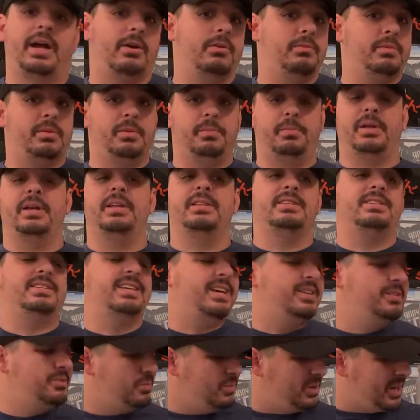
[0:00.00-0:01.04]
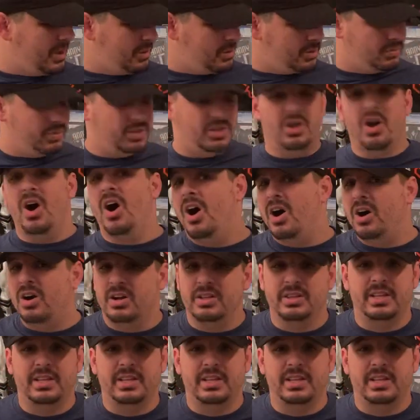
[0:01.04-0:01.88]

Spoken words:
I remember playing these games when I was young